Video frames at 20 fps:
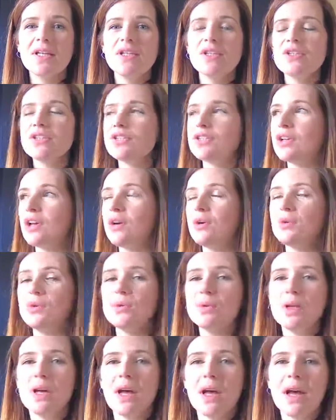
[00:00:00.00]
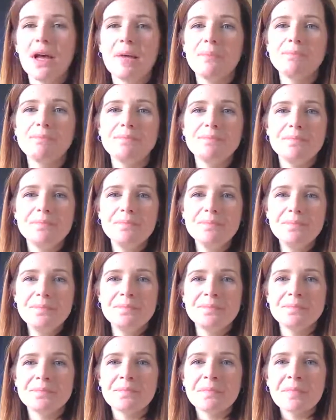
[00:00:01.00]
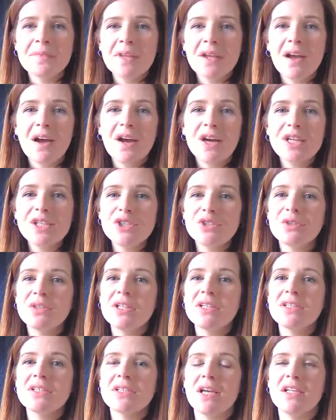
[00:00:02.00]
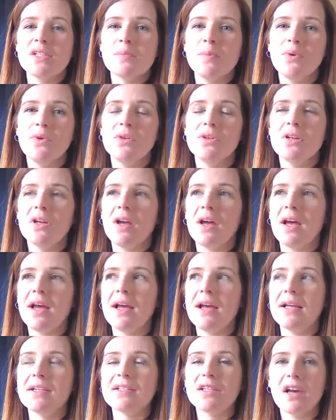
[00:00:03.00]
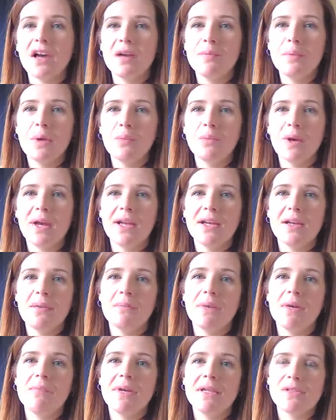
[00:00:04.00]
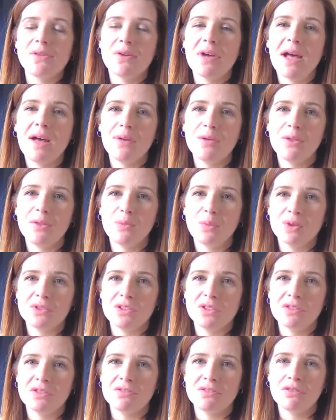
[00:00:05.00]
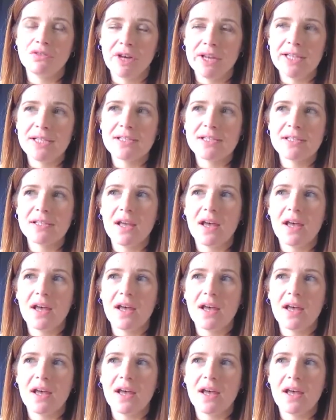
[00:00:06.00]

So I joined Usborne at a time when my mental health wasn't great.